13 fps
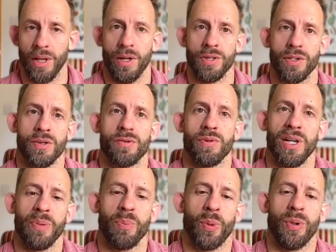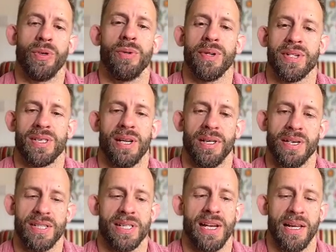So it's really important you
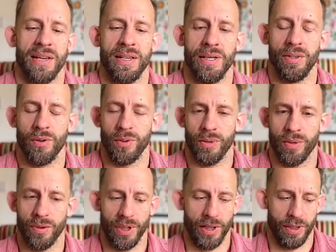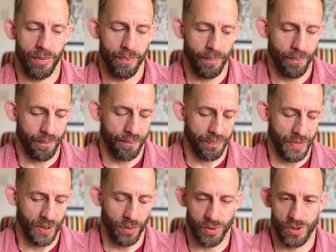understand in your
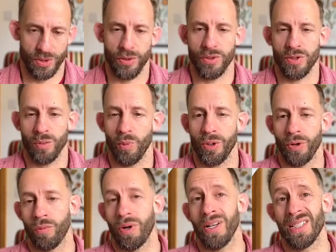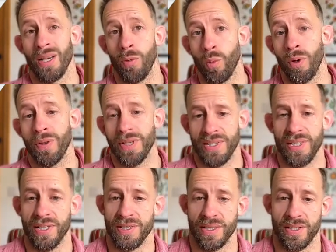students and what you're writing what this
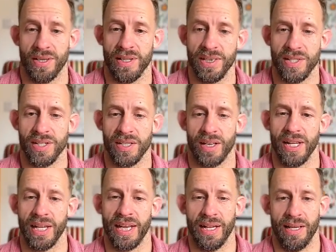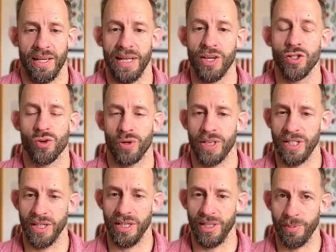is. So this is like an
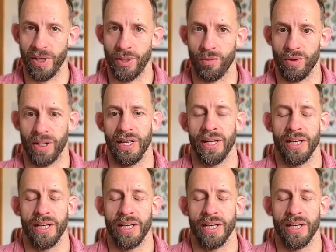intrigue email, right?